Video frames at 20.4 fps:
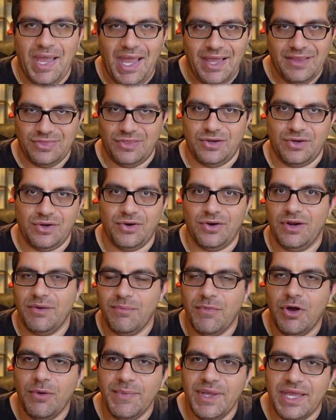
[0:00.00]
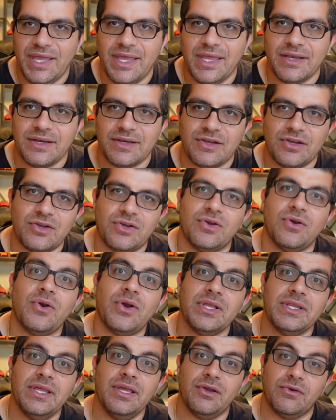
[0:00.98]
at the current moment and
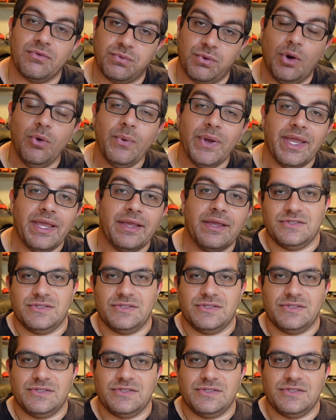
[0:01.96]
currently growing.